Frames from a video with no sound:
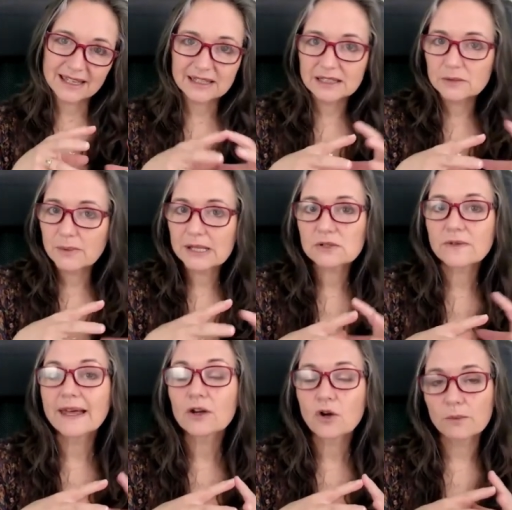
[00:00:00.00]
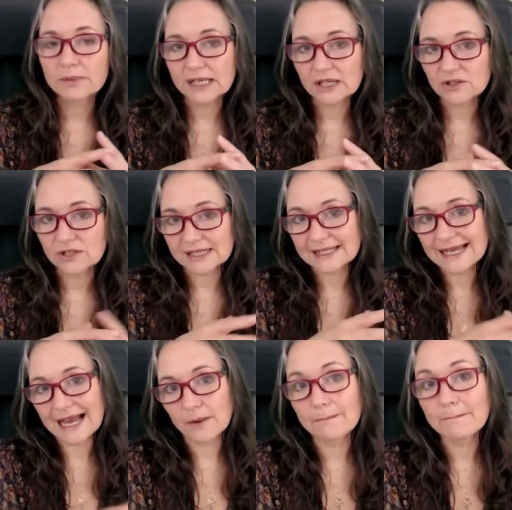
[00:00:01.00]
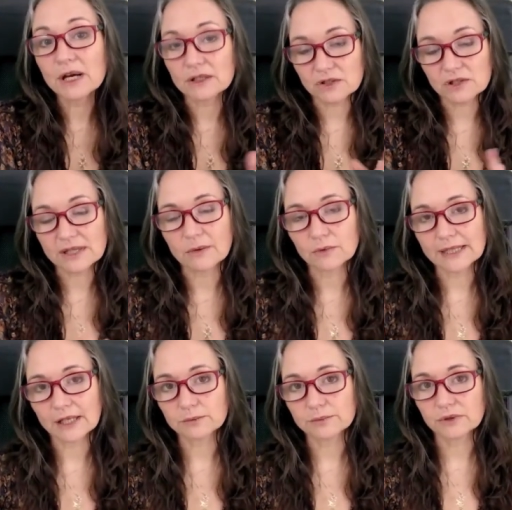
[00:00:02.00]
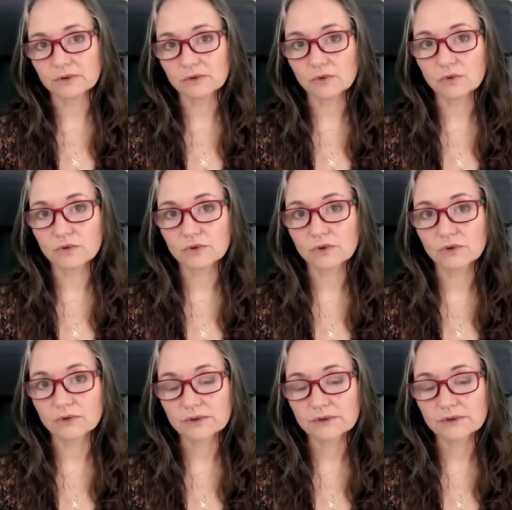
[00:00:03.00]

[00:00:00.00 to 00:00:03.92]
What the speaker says: it depends on that combination as to how much that will help you or not.